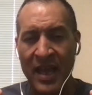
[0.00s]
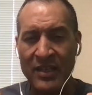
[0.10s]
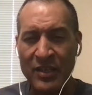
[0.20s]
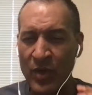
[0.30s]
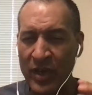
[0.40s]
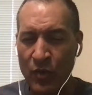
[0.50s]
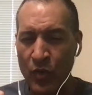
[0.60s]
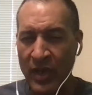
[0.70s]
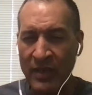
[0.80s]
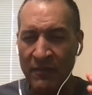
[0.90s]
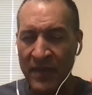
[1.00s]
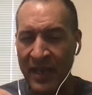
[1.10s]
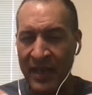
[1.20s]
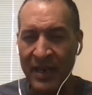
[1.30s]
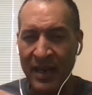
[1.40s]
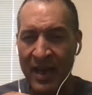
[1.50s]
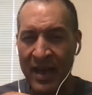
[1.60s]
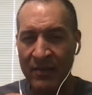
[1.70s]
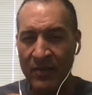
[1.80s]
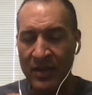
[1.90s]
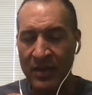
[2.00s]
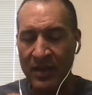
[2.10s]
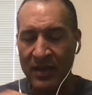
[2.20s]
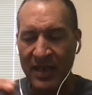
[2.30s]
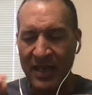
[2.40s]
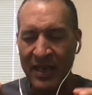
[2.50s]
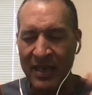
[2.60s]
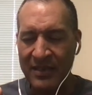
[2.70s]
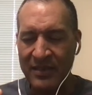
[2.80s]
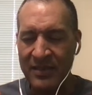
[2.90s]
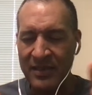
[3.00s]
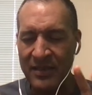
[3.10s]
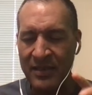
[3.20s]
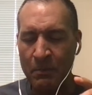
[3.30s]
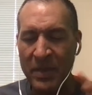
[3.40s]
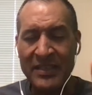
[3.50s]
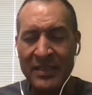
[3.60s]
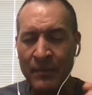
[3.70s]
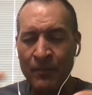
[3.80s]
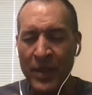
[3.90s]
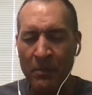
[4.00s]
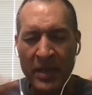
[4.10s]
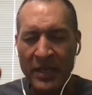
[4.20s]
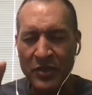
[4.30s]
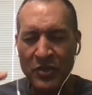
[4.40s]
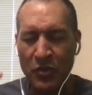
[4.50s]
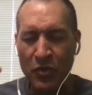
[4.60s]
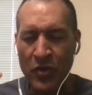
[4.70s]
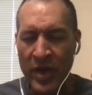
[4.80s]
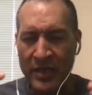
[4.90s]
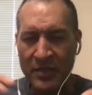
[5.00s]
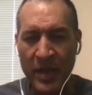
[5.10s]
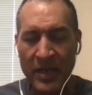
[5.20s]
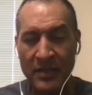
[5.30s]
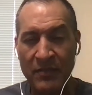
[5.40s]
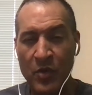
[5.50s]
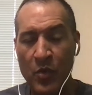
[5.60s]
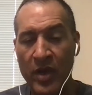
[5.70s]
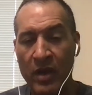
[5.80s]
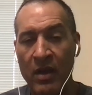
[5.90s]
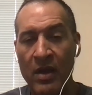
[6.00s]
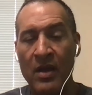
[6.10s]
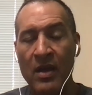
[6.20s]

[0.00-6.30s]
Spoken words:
And so it can really fill in a lot of again, just the bits and pieces or gray space, if you will,